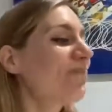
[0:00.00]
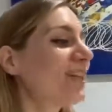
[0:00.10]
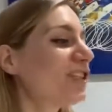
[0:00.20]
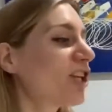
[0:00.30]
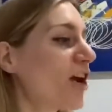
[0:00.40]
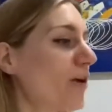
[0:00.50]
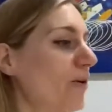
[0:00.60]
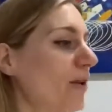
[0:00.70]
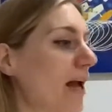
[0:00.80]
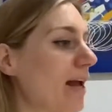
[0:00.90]
So,
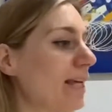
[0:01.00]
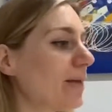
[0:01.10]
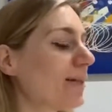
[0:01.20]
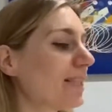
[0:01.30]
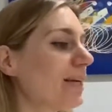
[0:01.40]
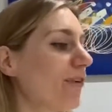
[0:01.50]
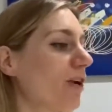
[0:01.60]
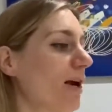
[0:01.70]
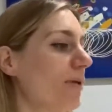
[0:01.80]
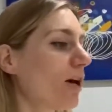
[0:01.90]
is it best to leave a
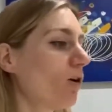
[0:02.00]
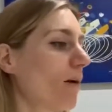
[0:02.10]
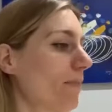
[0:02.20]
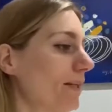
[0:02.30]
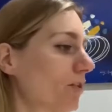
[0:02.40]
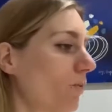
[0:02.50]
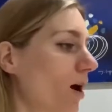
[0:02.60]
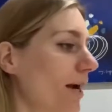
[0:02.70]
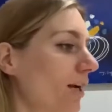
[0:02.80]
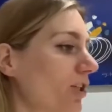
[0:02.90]
9-week-old puppy to
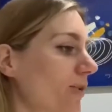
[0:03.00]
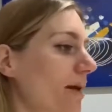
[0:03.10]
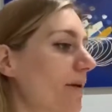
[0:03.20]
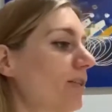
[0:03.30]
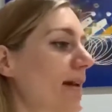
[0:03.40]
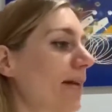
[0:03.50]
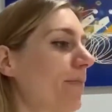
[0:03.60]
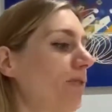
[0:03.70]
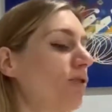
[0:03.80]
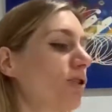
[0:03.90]
whine at 2 a.m. and take him
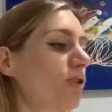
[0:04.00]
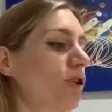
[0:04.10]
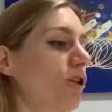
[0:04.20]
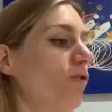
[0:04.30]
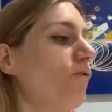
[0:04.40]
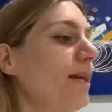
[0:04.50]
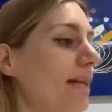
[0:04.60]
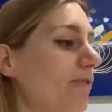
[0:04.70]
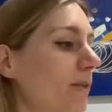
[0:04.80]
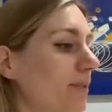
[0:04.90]
out to
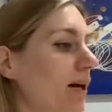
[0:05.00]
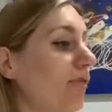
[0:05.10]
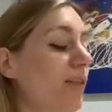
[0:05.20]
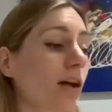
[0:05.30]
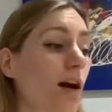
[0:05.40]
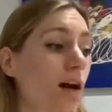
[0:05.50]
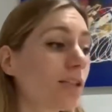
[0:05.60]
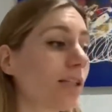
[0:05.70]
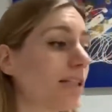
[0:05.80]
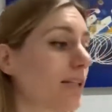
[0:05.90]
relieve himself in the
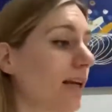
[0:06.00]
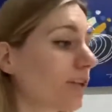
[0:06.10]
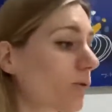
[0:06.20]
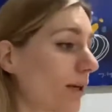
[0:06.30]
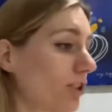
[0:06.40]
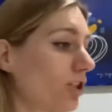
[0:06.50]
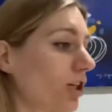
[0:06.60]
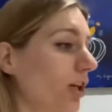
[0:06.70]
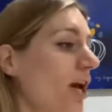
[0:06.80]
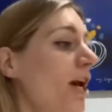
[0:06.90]
garden, is the next
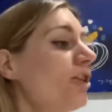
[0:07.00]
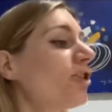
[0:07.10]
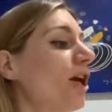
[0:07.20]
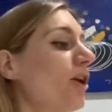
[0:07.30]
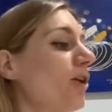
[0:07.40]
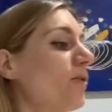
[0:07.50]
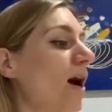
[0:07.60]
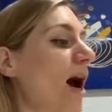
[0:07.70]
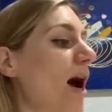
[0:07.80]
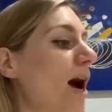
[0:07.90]
question. So,
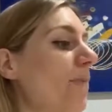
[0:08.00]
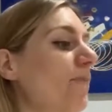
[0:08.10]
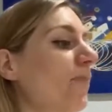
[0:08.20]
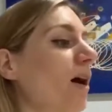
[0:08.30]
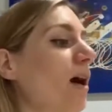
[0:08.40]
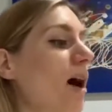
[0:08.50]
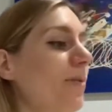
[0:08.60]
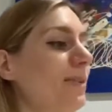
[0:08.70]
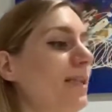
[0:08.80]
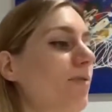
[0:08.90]

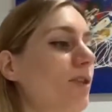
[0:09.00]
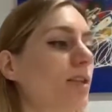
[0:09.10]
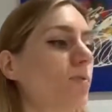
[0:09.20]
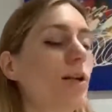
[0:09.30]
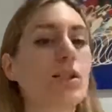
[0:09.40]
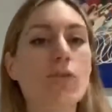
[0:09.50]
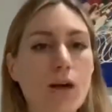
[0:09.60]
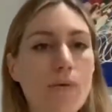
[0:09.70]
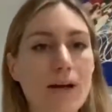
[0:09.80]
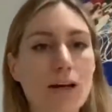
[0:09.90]
I would say with this one, so
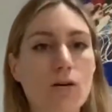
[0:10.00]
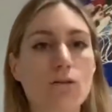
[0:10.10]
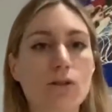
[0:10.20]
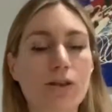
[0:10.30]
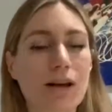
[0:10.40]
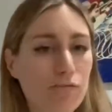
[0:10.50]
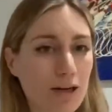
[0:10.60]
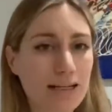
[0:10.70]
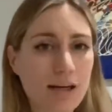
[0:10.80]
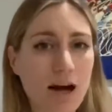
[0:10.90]
9-week-old, they're
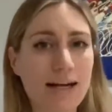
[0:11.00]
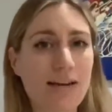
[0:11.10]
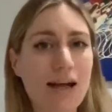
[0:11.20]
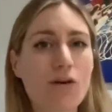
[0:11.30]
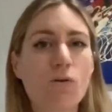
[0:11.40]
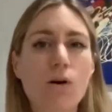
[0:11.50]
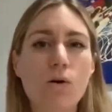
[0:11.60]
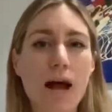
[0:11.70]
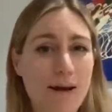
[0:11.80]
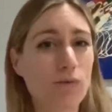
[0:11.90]
really tiny and they're not
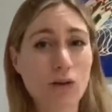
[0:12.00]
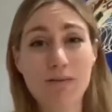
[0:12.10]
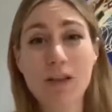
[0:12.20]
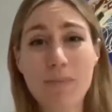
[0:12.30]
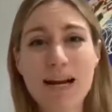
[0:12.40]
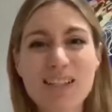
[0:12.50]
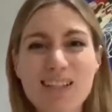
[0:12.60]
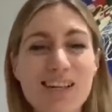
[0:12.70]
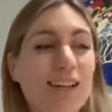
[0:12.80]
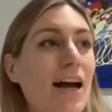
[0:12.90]
able to hold their
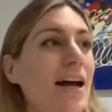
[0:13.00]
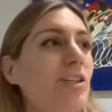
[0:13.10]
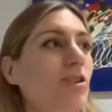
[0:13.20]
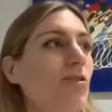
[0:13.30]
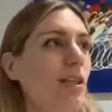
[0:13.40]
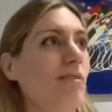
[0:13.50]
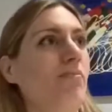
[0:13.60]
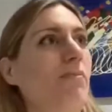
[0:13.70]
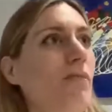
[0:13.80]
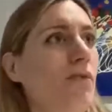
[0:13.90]
bladders at that age because
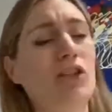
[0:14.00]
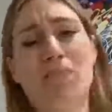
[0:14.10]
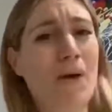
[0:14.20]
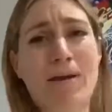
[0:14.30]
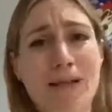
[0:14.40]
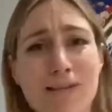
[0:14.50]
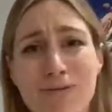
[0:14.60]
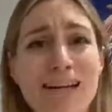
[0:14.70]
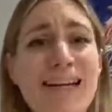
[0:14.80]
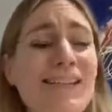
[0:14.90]
they're just babies,
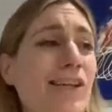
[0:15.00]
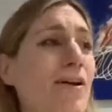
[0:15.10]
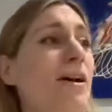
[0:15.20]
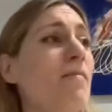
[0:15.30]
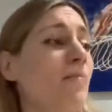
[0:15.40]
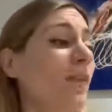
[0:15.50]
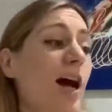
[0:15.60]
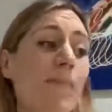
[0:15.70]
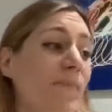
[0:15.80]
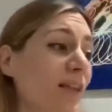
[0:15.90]
really. So,
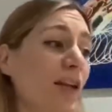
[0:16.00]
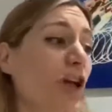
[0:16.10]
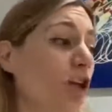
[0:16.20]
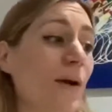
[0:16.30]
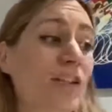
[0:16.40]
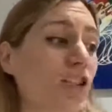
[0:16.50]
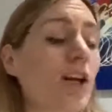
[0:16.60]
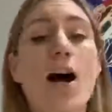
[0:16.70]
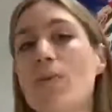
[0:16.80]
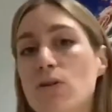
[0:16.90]
good question.
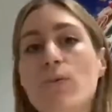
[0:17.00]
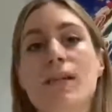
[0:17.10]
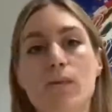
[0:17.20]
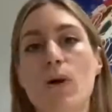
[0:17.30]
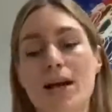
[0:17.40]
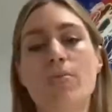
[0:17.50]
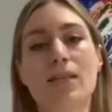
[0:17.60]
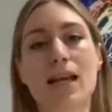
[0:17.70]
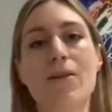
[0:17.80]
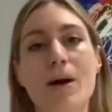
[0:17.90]
I would always wake up
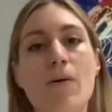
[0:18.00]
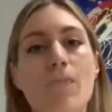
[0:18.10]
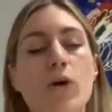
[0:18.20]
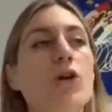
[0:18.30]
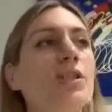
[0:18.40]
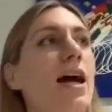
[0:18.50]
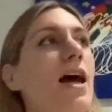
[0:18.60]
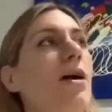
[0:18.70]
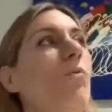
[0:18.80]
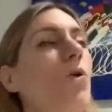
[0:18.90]
to let them out, because
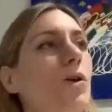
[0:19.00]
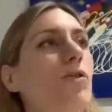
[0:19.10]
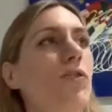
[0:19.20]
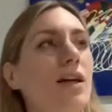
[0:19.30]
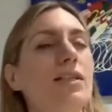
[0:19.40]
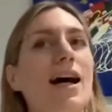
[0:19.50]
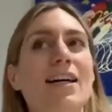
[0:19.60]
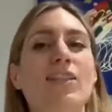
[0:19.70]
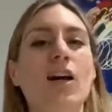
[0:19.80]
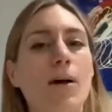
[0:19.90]
what you'll find is
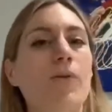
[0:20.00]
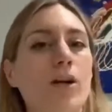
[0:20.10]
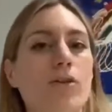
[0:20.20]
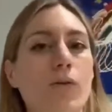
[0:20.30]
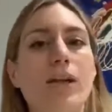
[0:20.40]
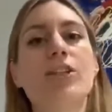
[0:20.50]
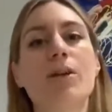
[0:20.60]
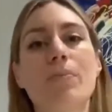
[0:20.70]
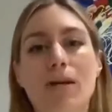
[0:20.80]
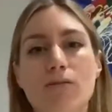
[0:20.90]
as time goes on, they
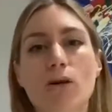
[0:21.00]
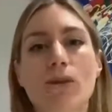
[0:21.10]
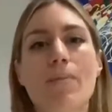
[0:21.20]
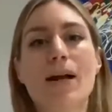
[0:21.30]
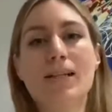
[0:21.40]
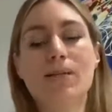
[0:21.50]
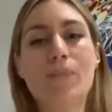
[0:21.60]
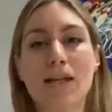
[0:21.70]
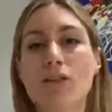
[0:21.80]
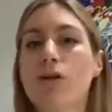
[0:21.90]
should be able to hold their bladders
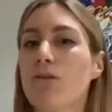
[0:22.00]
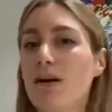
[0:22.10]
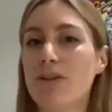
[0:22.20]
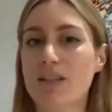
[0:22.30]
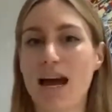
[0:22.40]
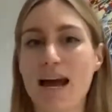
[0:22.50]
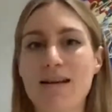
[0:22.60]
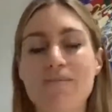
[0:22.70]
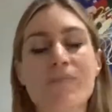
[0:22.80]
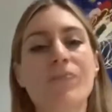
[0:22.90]
better throughout the
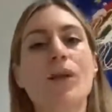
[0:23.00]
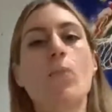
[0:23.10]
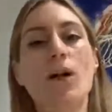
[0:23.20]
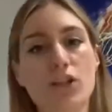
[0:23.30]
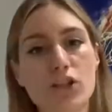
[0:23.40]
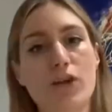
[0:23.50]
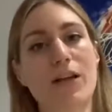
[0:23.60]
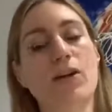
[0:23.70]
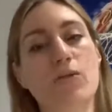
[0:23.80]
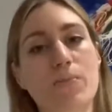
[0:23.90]
day. And once you know
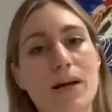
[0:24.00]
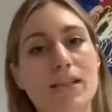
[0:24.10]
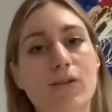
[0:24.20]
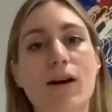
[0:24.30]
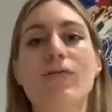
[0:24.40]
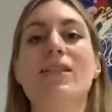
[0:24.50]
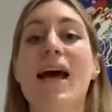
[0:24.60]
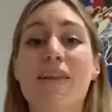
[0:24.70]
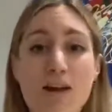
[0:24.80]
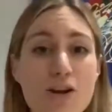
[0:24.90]
they can hold them better throughout the
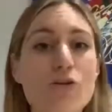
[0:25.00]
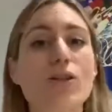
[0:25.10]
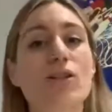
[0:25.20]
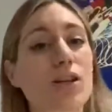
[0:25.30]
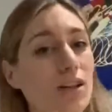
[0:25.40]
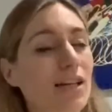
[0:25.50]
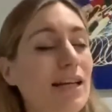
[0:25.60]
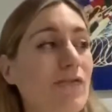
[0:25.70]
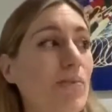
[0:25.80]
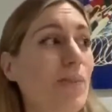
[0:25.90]
day, then you can start to
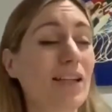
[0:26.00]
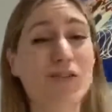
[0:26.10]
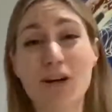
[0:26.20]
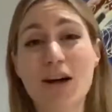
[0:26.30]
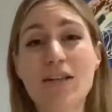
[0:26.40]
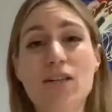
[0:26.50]
leave them better at night.